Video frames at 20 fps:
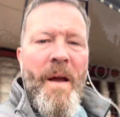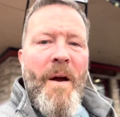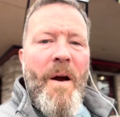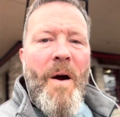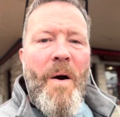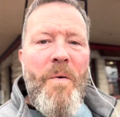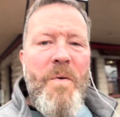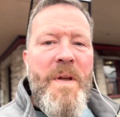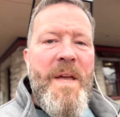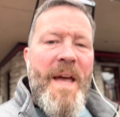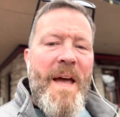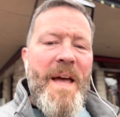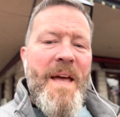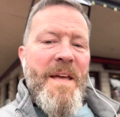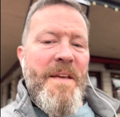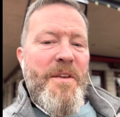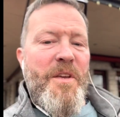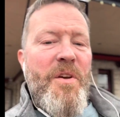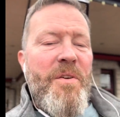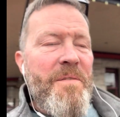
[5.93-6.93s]

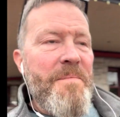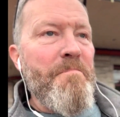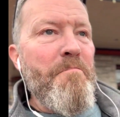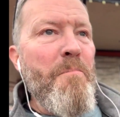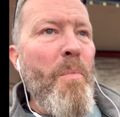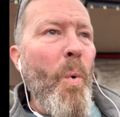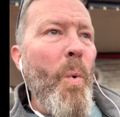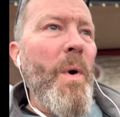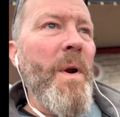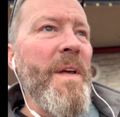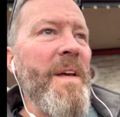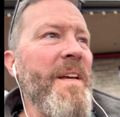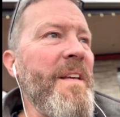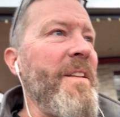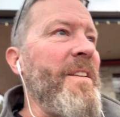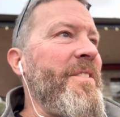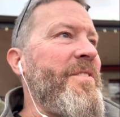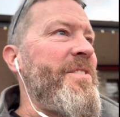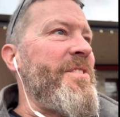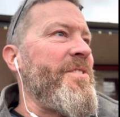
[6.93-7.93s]
Okay, good
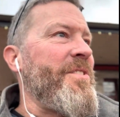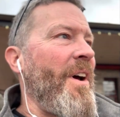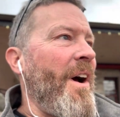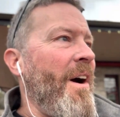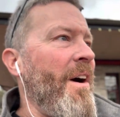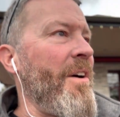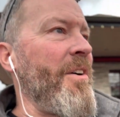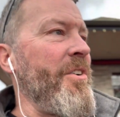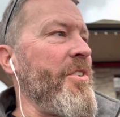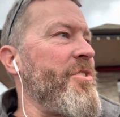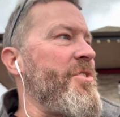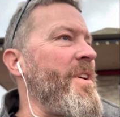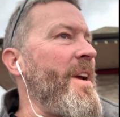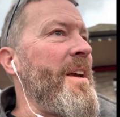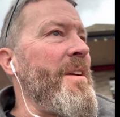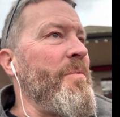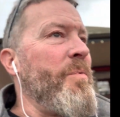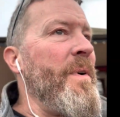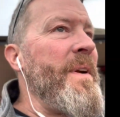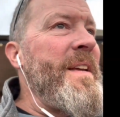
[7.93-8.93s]
morning. This is
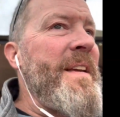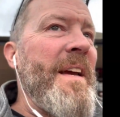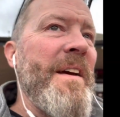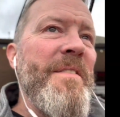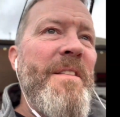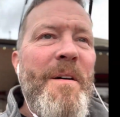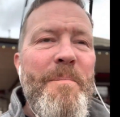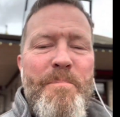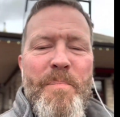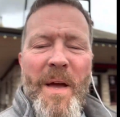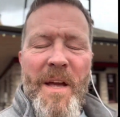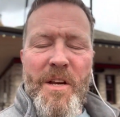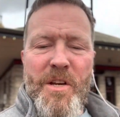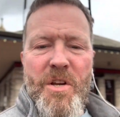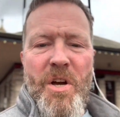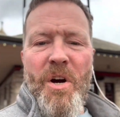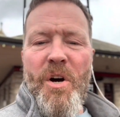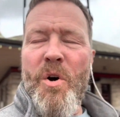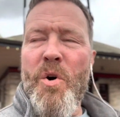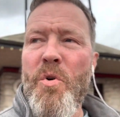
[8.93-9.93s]
R.J. Regan, the Big
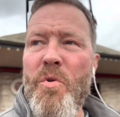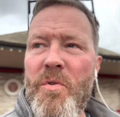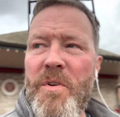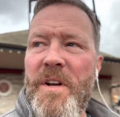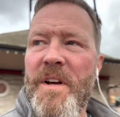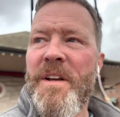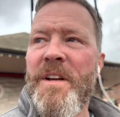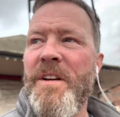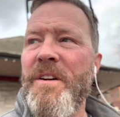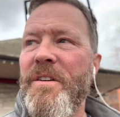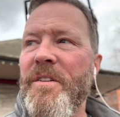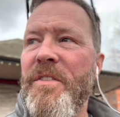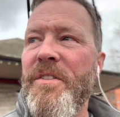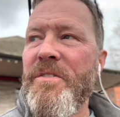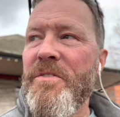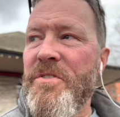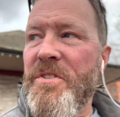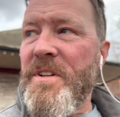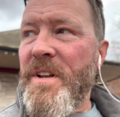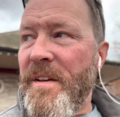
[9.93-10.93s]
Kahuna here,
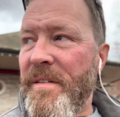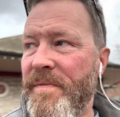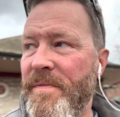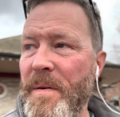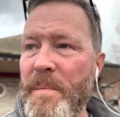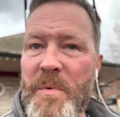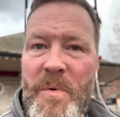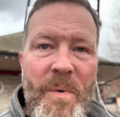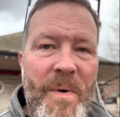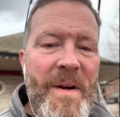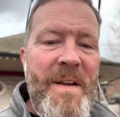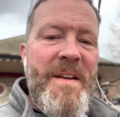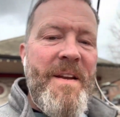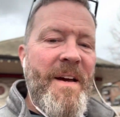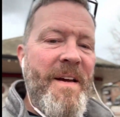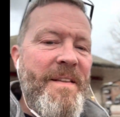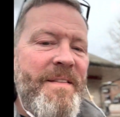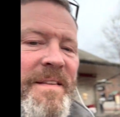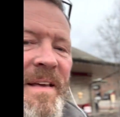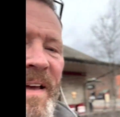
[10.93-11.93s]
Thursday, February 9th.